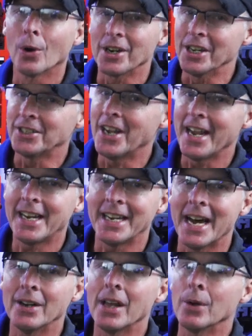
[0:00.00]
we're going to take it
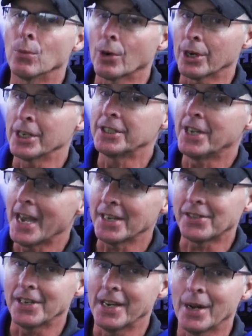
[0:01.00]
out and we're going to
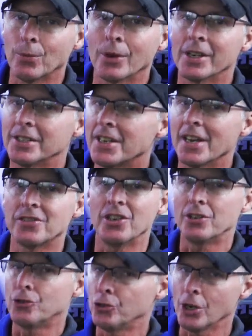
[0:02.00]
test it. And we're going to test
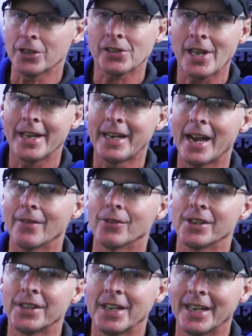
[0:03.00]
it just like
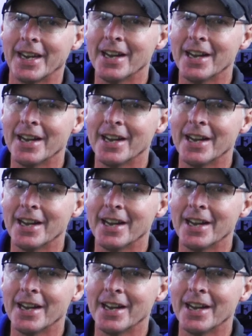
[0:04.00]
everything